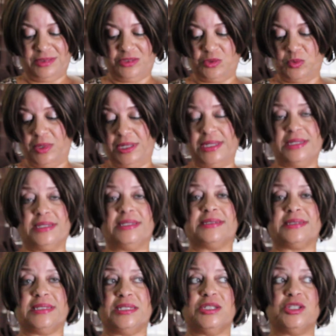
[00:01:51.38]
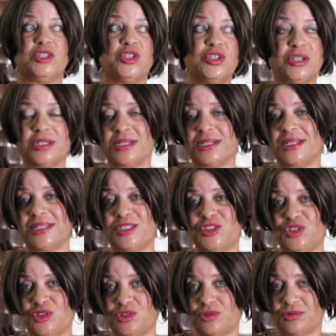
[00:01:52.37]
sweating doesn't look good
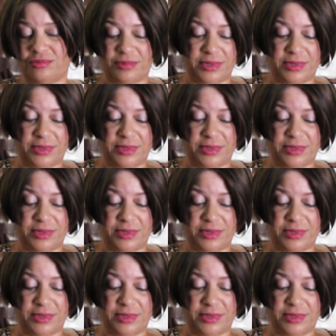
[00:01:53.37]
unless you're